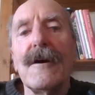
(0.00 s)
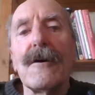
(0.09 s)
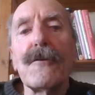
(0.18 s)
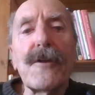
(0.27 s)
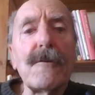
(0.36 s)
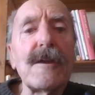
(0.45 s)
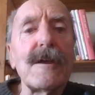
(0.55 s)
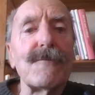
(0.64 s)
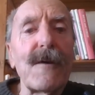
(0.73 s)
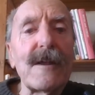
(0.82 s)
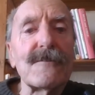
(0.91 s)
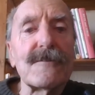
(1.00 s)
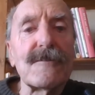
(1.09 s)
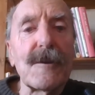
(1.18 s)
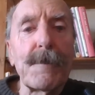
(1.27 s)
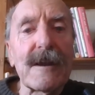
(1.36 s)
Although the events
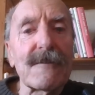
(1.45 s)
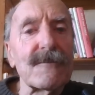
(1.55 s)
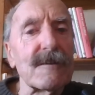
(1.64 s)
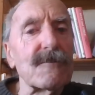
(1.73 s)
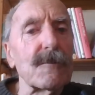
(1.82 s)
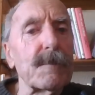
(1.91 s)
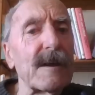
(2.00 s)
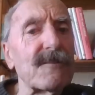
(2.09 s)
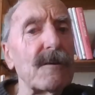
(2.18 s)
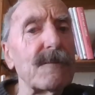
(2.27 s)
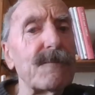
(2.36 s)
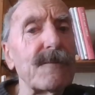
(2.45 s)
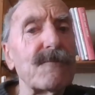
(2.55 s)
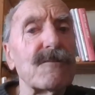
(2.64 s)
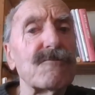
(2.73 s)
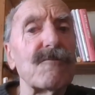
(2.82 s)
depicted took place only
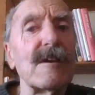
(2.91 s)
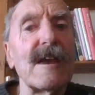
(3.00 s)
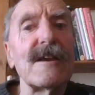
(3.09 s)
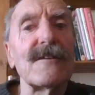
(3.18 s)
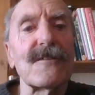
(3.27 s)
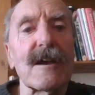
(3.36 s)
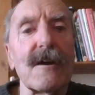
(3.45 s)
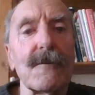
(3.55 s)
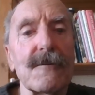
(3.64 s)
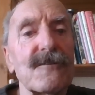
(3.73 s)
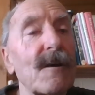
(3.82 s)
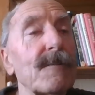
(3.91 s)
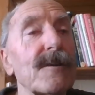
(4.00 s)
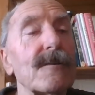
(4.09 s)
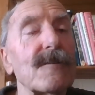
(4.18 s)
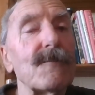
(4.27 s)
53 years ago and some
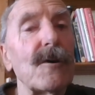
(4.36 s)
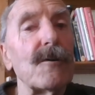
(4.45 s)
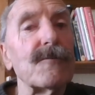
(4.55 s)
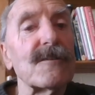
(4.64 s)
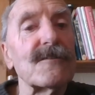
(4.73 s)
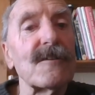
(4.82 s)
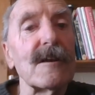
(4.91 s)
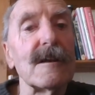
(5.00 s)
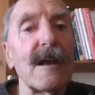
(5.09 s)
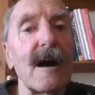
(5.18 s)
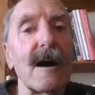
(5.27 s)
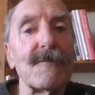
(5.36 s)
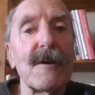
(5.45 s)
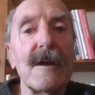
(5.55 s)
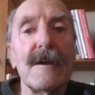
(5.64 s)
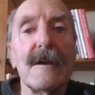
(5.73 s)
of those involved are still alive,